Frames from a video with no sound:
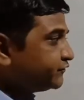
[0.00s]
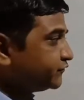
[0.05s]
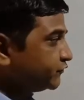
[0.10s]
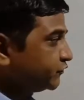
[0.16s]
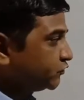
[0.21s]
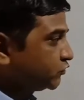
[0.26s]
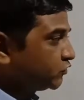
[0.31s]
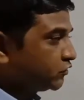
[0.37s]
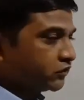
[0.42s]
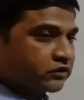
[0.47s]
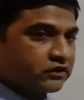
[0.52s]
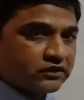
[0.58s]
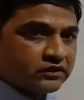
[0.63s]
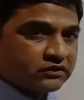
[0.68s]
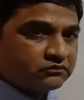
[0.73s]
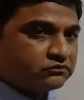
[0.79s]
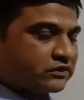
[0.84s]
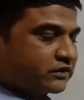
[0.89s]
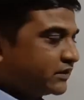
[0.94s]
No other
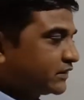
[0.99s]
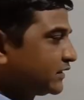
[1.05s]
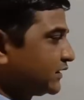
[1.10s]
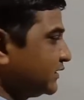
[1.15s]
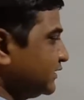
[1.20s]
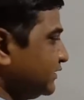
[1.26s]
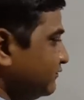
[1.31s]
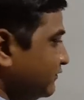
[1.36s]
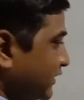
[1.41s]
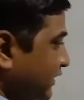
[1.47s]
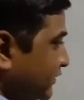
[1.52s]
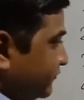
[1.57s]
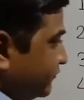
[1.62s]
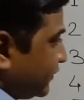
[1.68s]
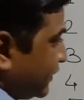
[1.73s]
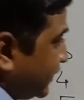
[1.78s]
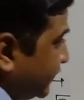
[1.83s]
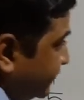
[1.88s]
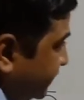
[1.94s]
number can divide
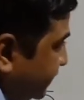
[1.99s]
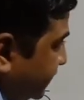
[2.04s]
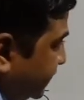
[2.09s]
5.